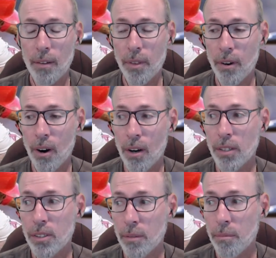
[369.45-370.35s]
There are
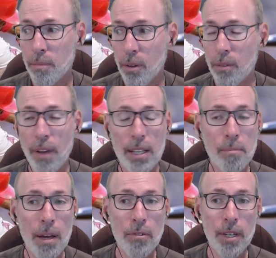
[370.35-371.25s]
some,
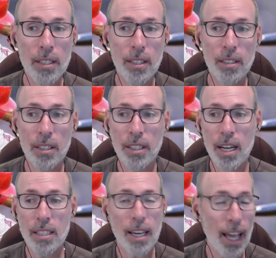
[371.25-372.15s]
advanced metrics that
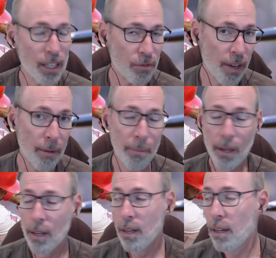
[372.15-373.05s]
suggest, like xFIP,
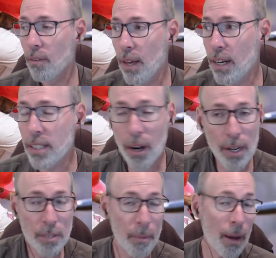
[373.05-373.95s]
that his
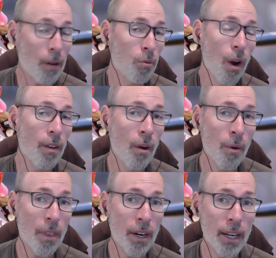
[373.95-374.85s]
ERA should be about a run
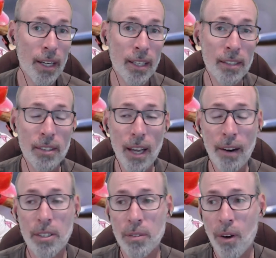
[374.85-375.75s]
lower than it is.
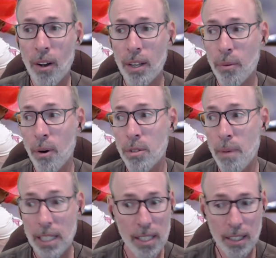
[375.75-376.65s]
Aaron Civale throws
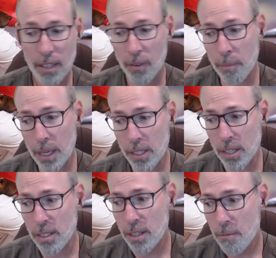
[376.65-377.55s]
about 6 different
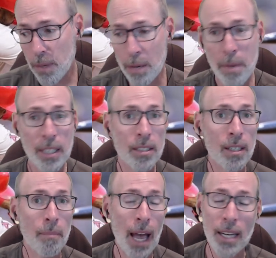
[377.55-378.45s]
pitches. He mixes
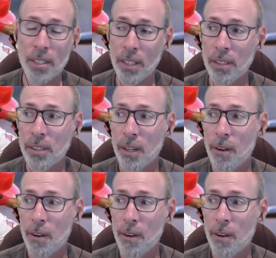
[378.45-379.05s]
and matches.